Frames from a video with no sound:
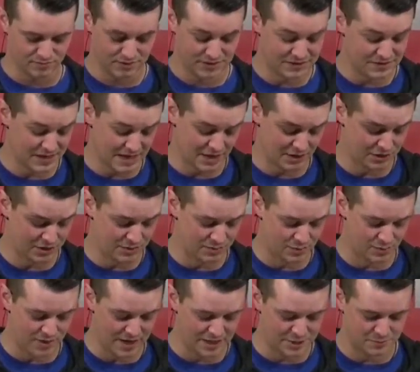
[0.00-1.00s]
The entire
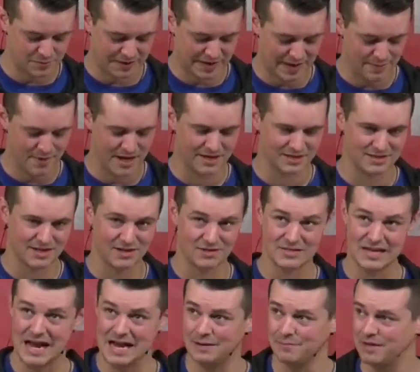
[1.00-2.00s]
human race became
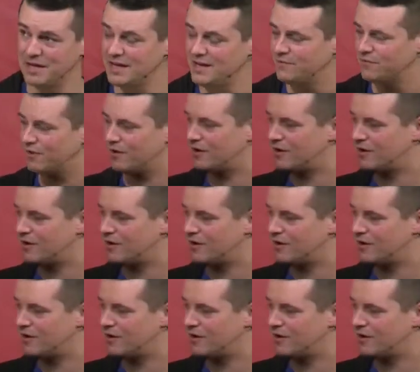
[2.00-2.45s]
exiles. Adam and Eve